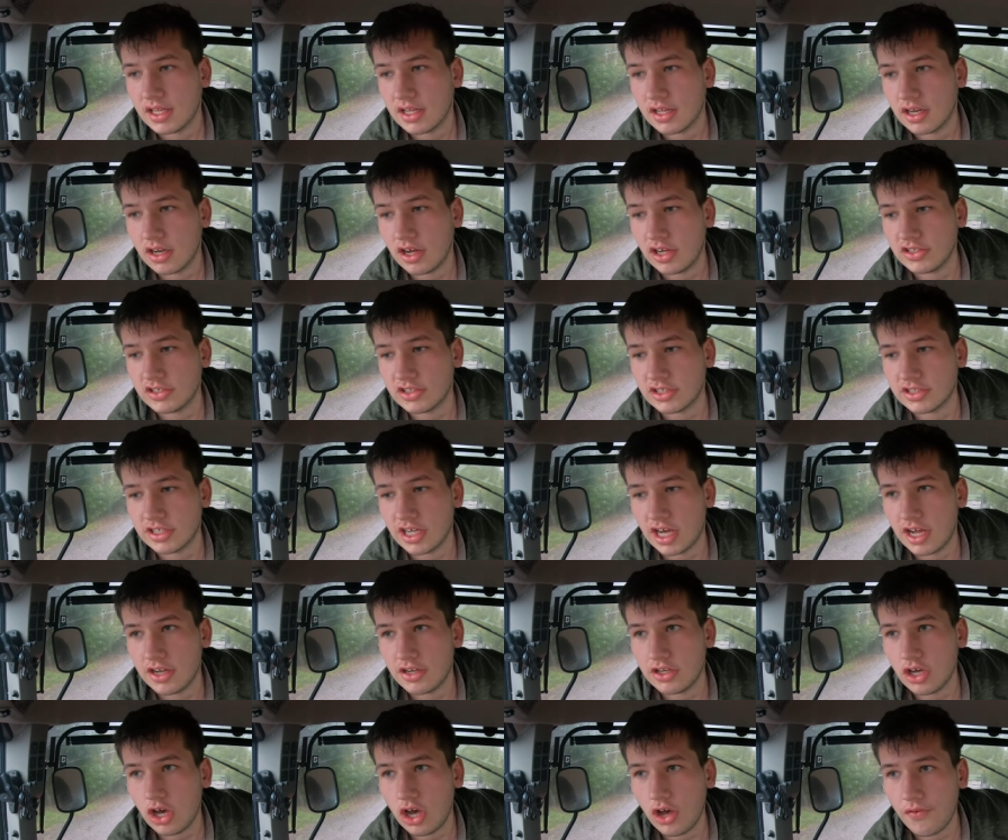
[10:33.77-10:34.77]
Lights are
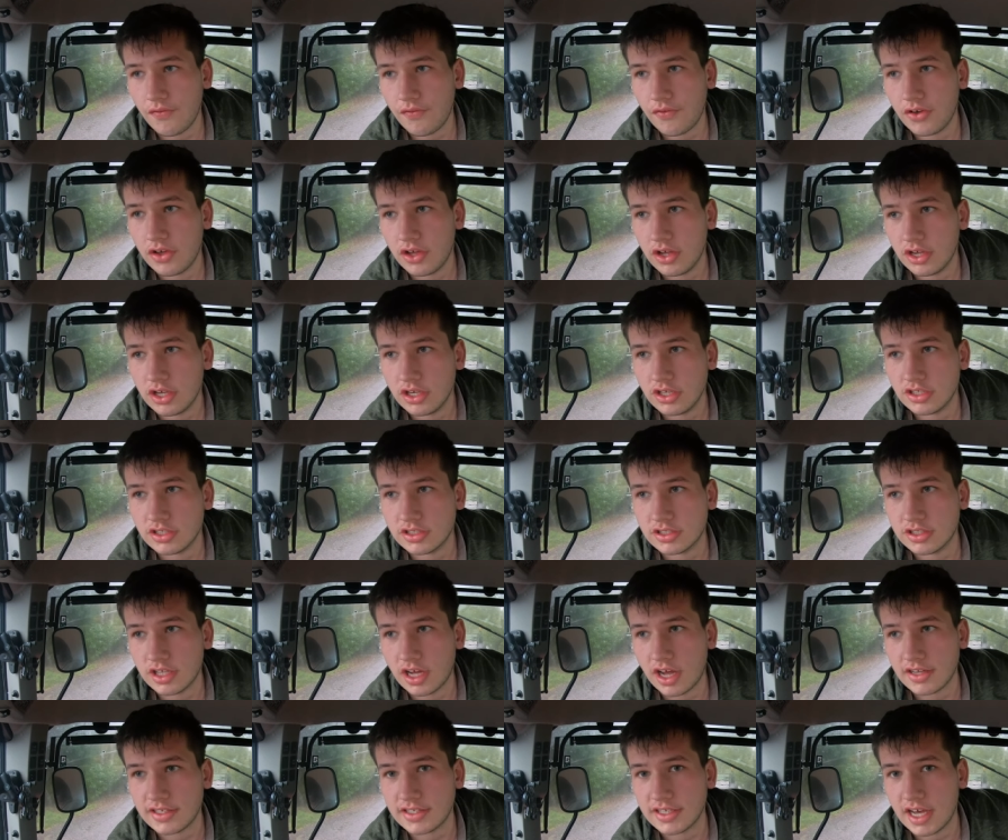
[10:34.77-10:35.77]
turned off.
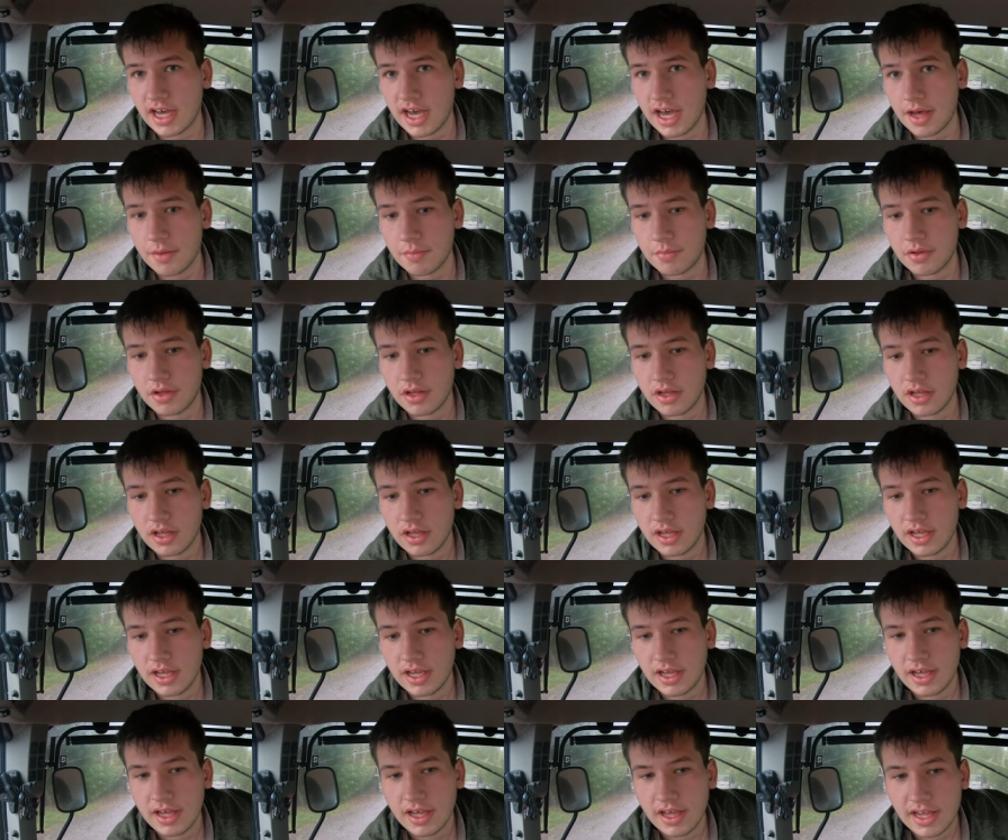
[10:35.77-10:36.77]
Start it up.
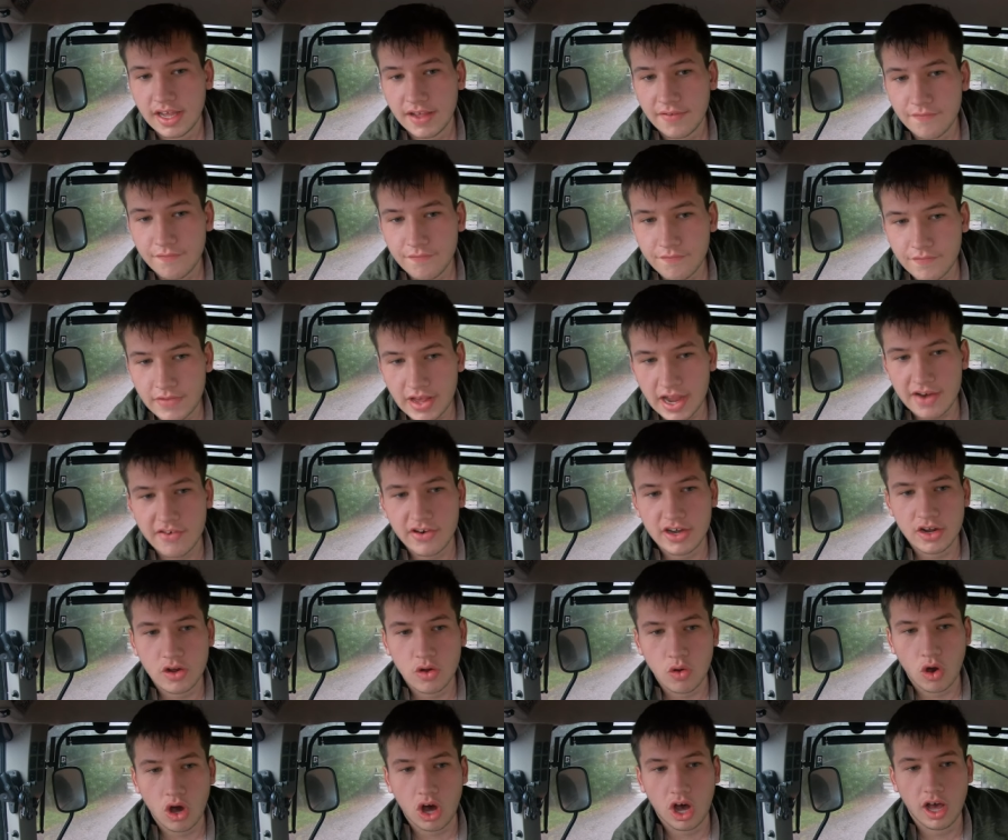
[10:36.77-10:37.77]
Very
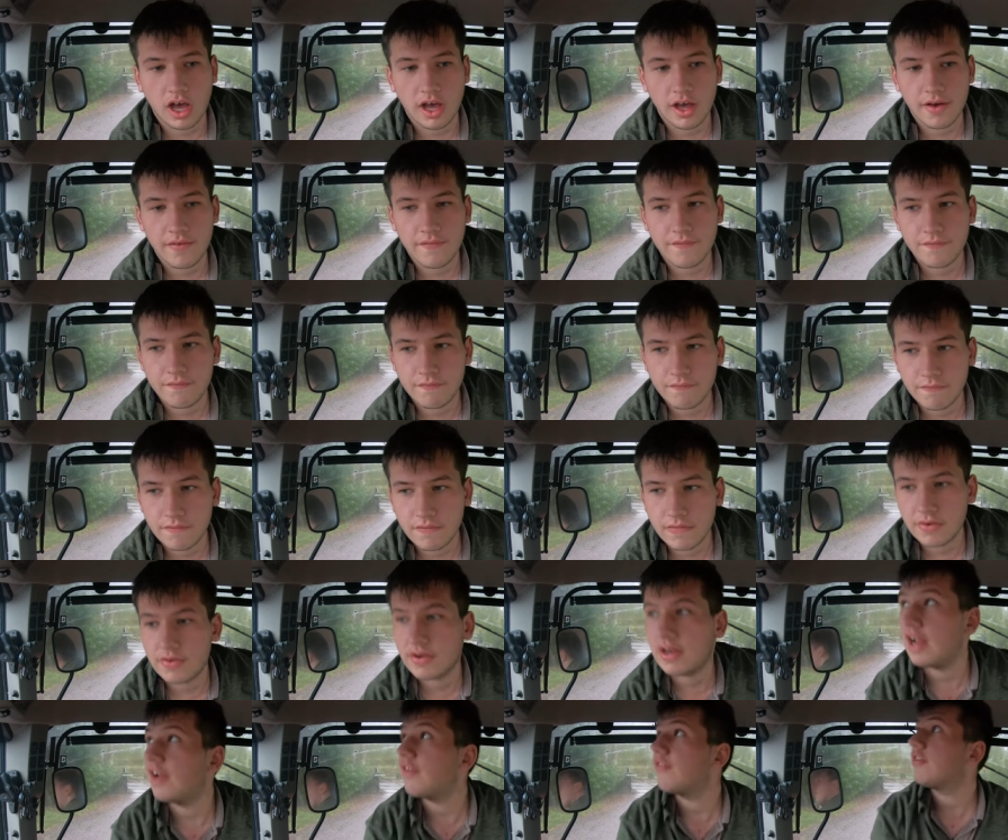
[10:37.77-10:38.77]
quiet.
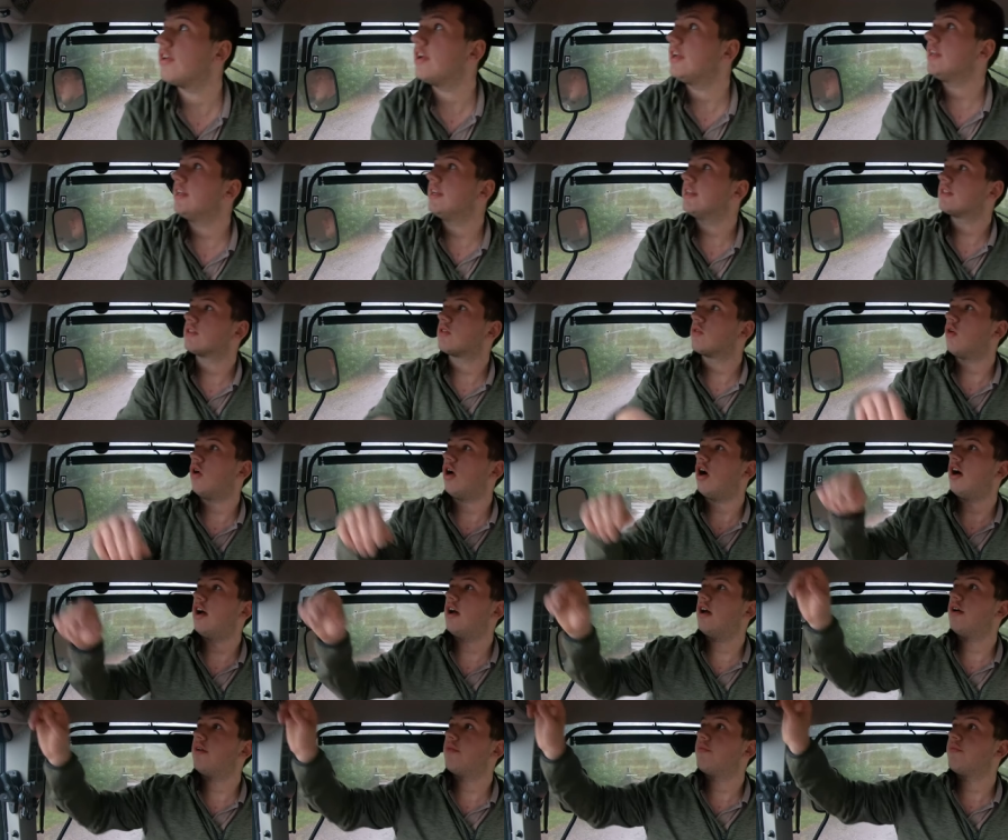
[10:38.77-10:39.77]
That really is
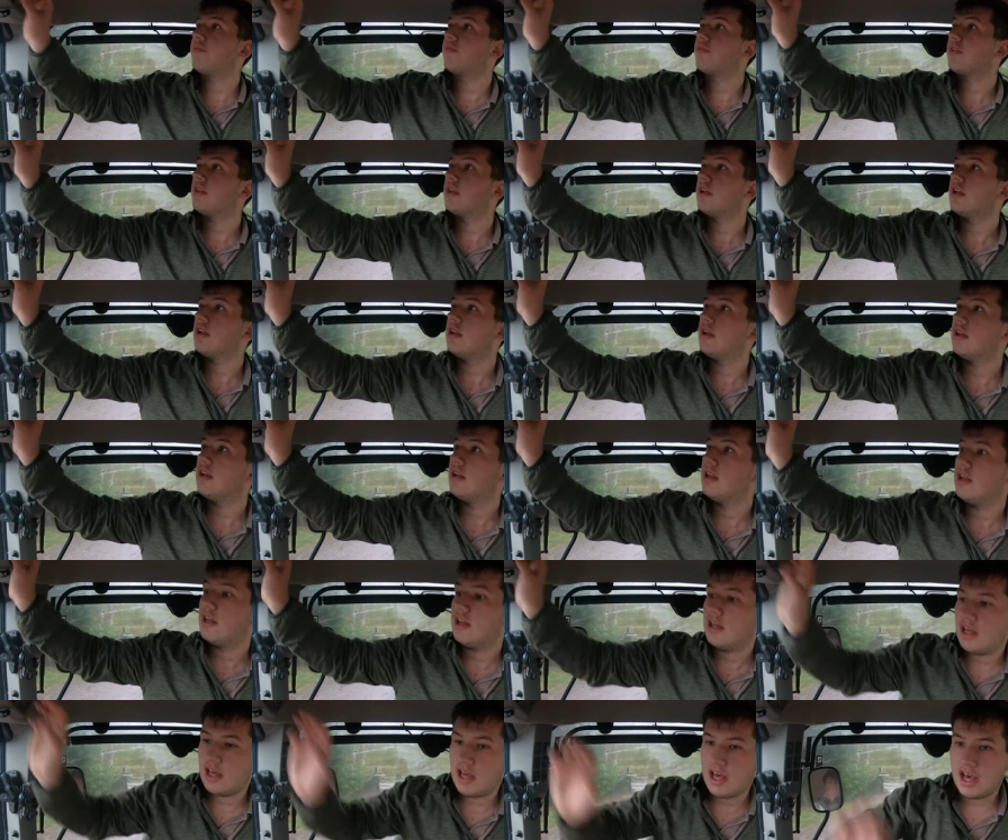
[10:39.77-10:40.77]
quiet.
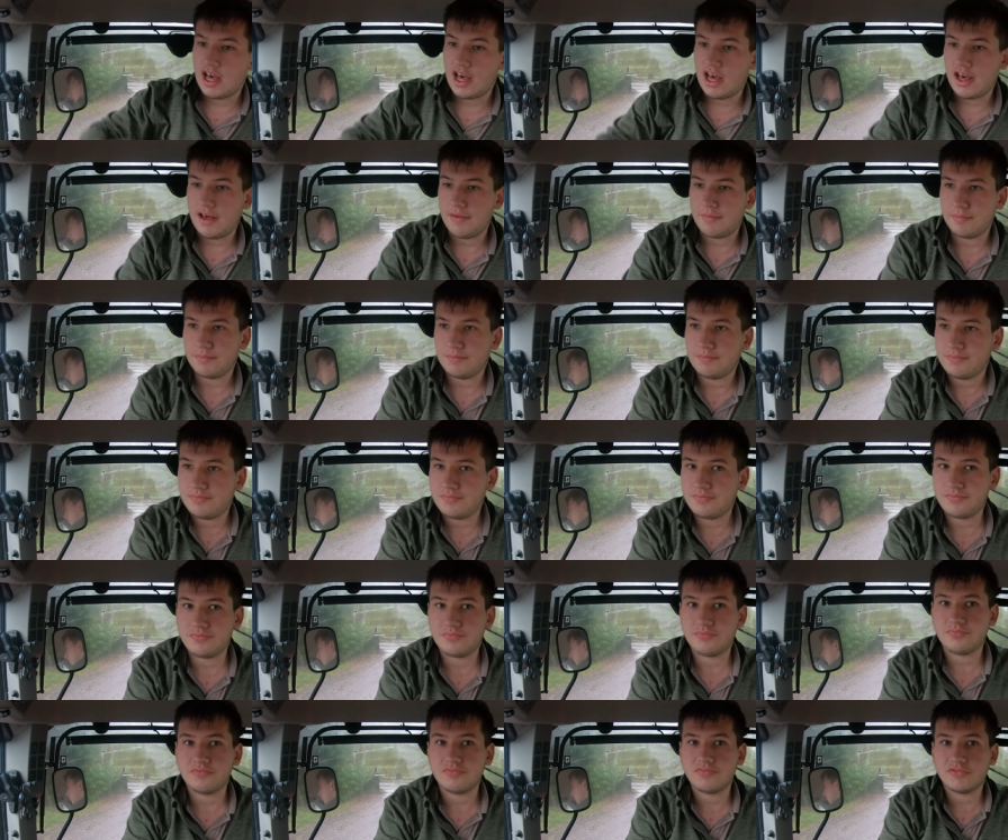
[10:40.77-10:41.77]
Um,
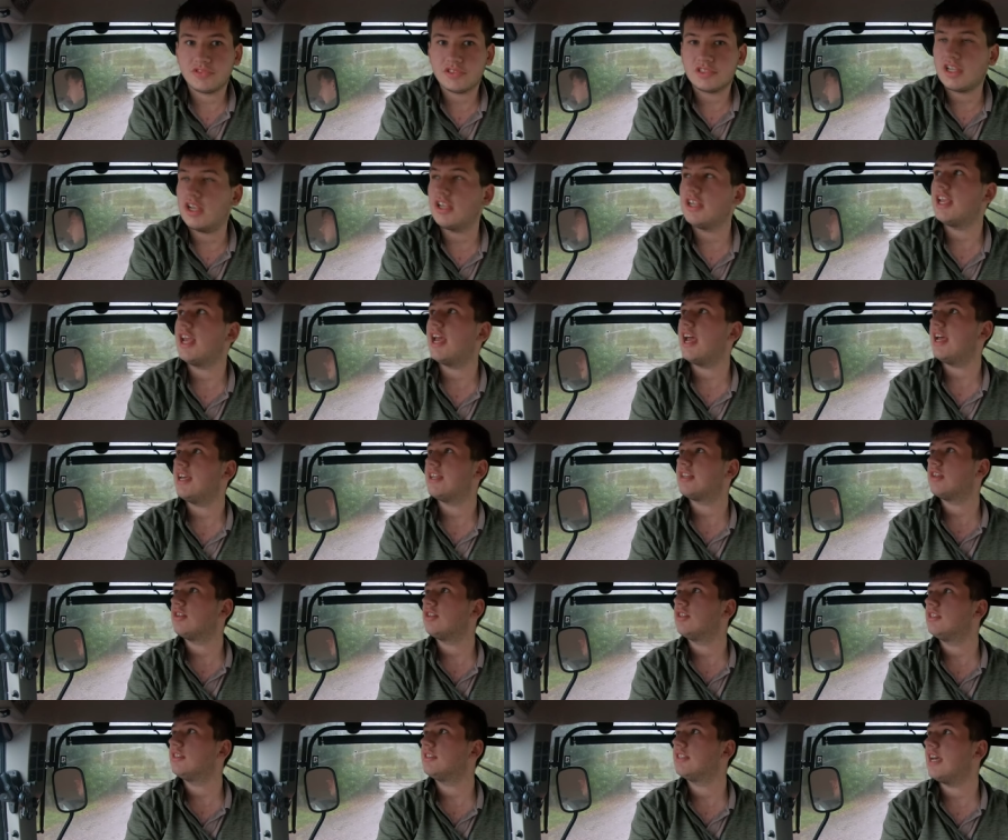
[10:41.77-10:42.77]
so yeah,
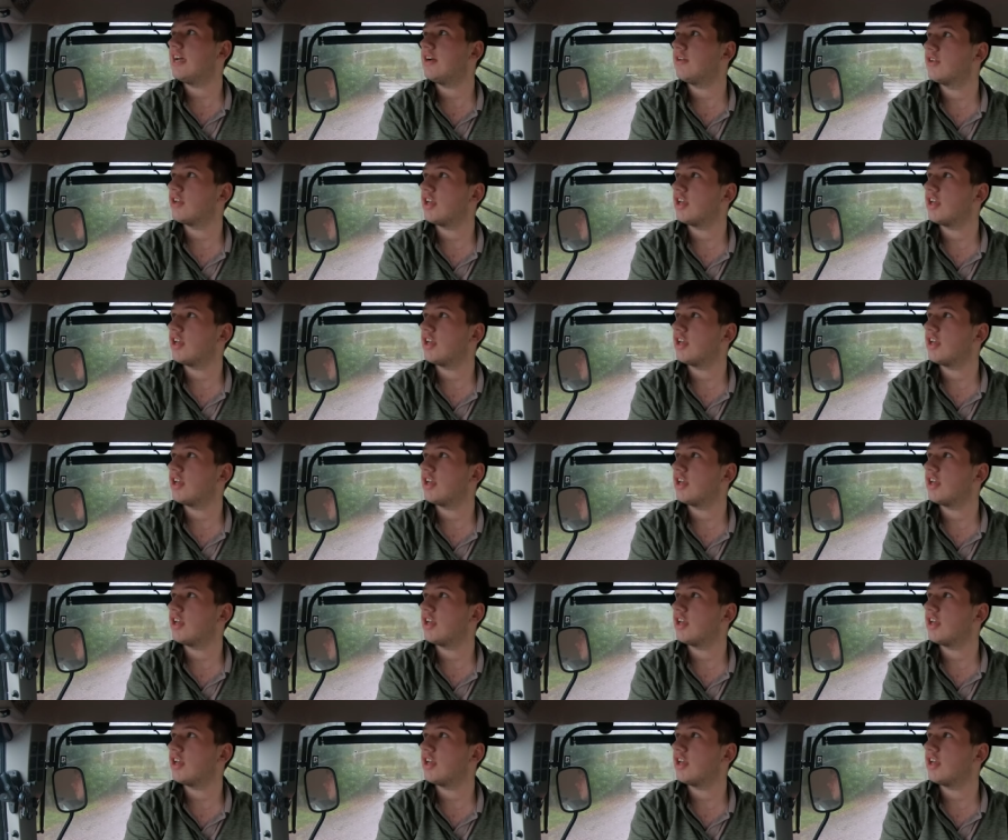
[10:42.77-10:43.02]
so she's now